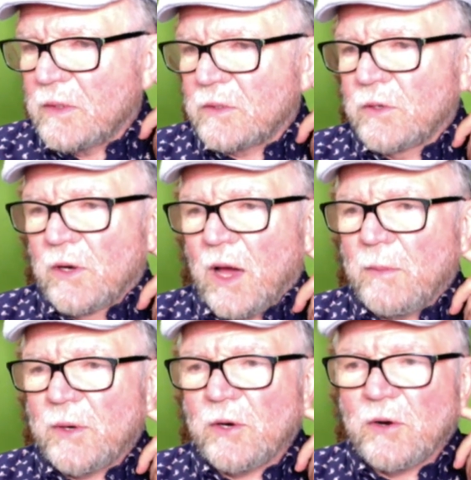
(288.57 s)

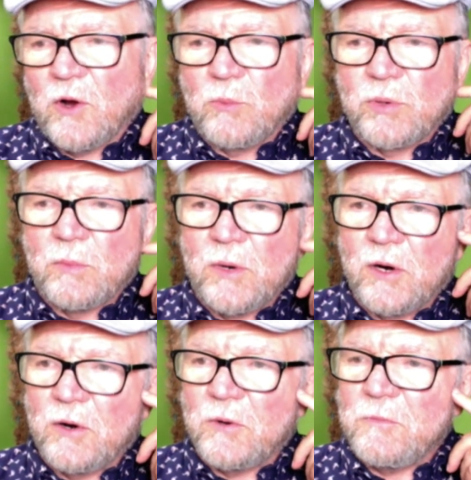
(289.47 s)
chronometer, El
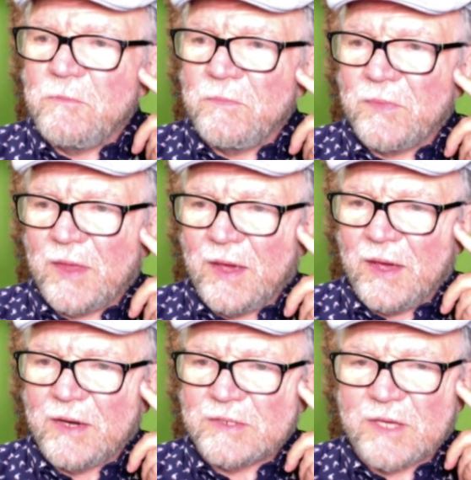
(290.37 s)
Primero,
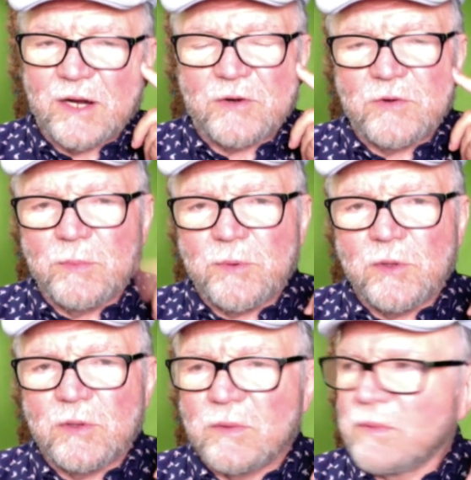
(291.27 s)
and it's got a
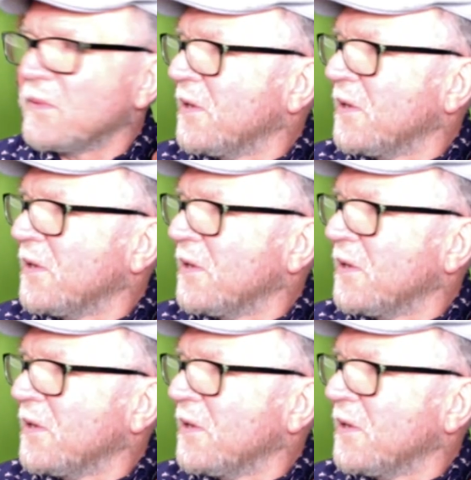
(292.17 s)
triple